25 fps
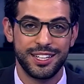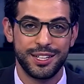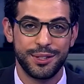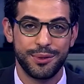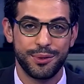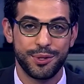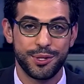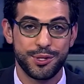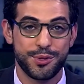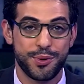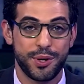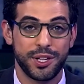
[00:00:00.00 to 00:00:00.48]

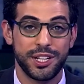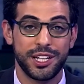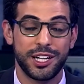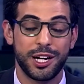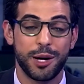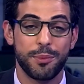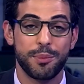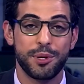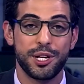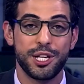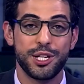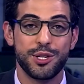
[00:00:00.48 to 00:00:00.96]
Well, Israeli
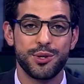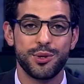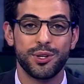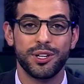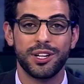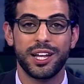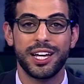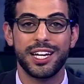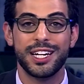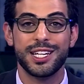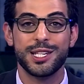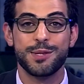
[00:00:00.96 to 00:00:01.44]
company
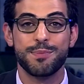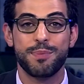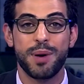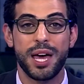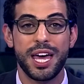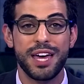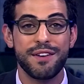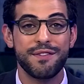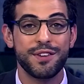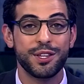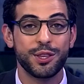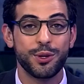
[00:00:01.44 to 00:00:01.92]
Utilight is
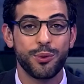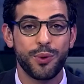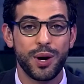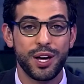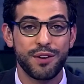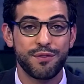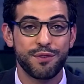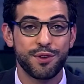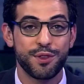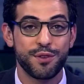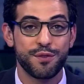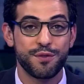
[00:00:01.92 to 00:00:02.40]
paving the way
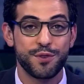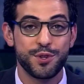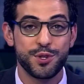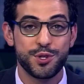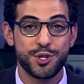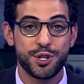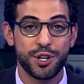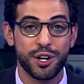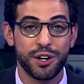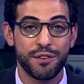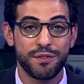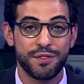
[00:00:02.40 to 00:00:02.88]
for the
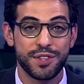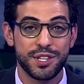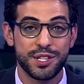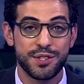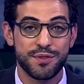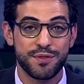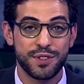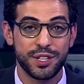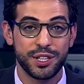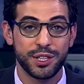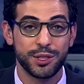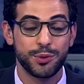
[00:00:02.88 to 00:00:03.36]
future of this
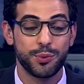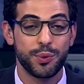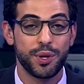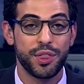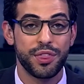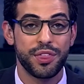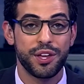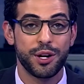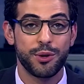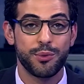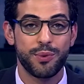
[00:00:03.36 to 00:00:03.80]
field with their